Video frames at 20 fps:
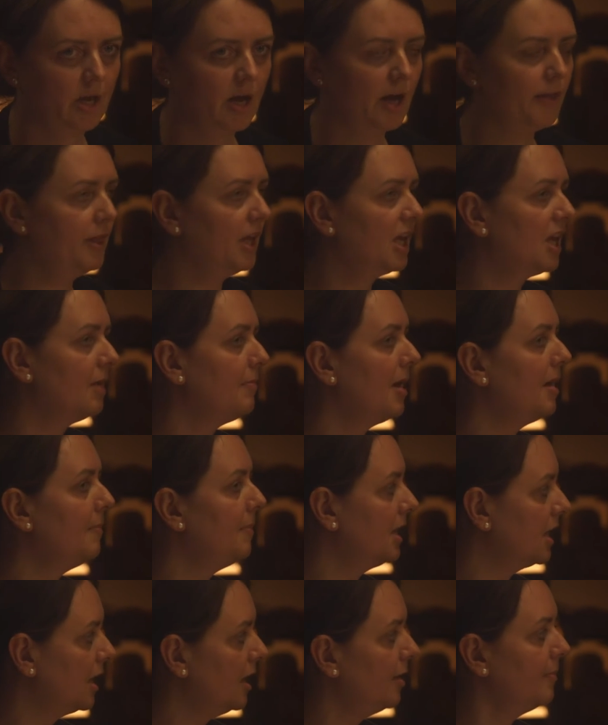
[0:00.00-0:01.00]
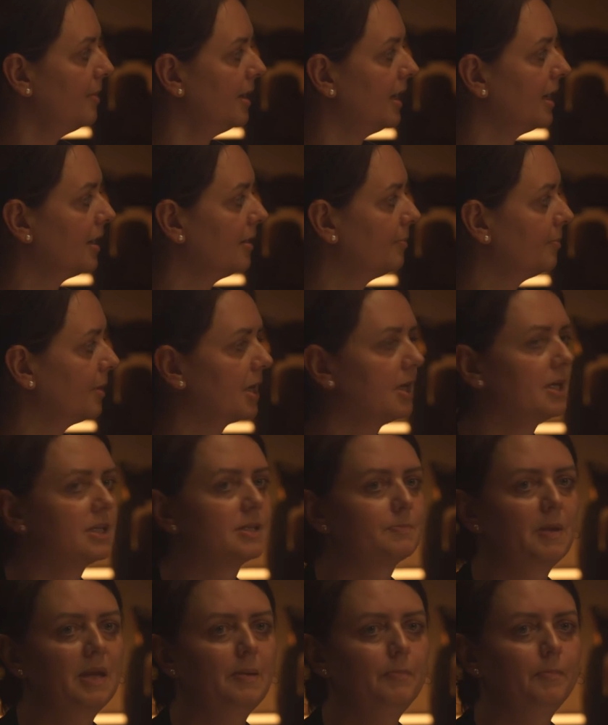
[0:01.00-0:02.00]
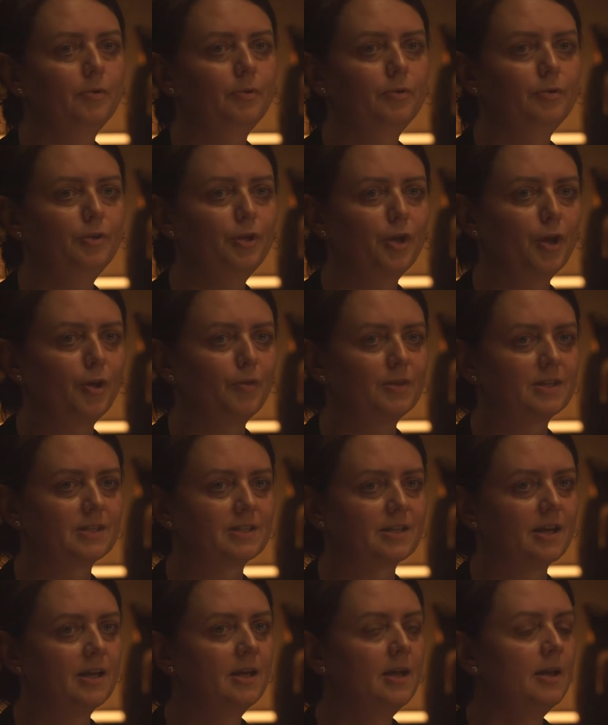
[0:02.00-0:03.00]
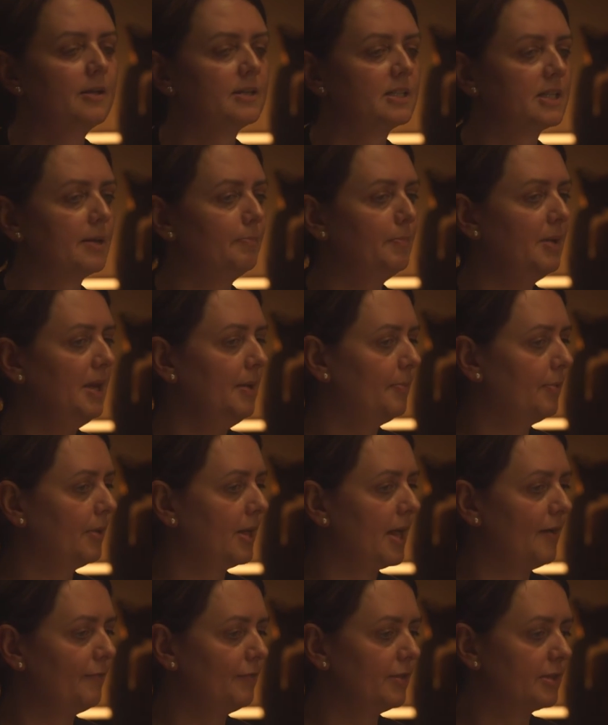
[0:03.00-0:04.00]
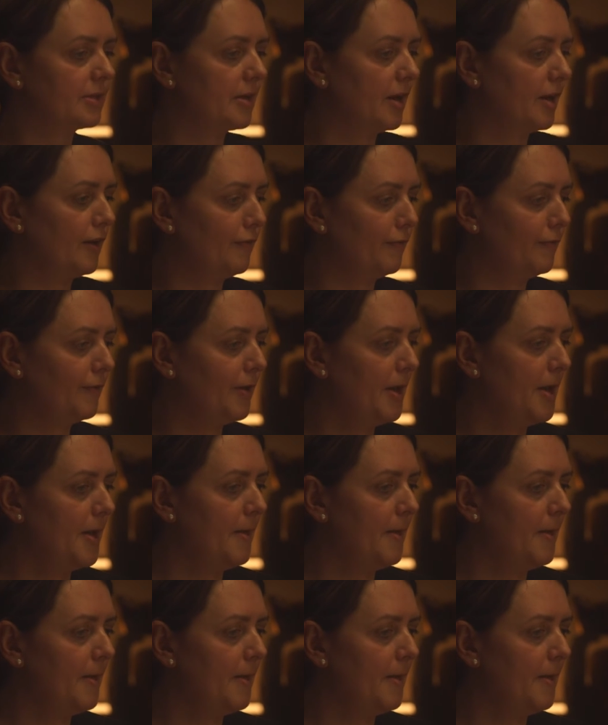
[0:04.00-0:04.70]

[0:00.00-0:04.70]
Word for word: I think it may be coming because people, you know, there's a some people have this kind of,